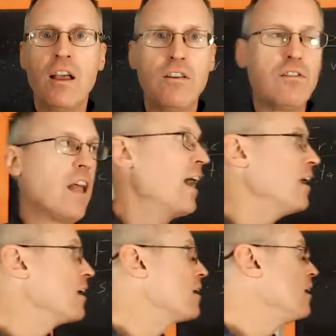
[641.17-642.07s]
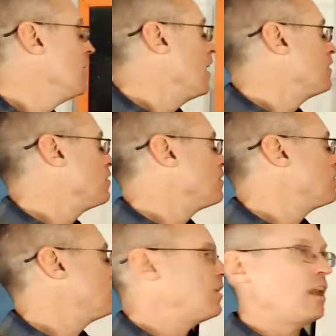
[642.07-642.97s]
Static as in
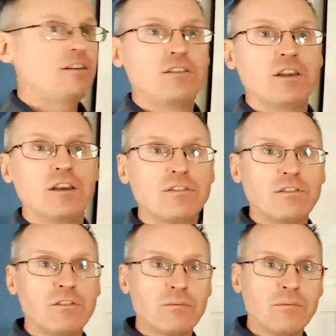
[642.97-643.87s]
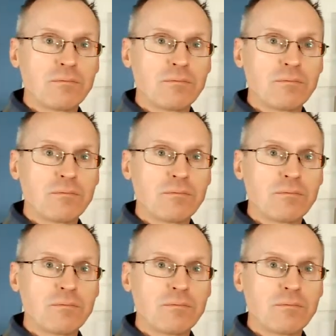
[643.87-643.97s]
stasis,